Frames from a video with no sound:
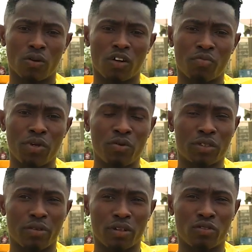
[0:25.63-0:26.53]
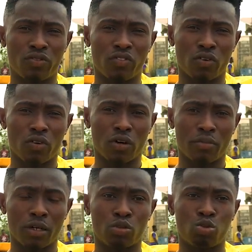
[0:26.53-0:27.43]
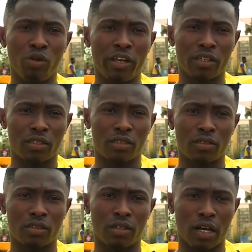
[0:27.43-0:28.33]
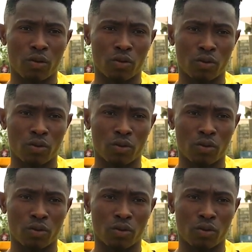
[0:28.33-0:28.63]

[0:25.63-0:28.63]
I've been with Whitewood for about 2 years now.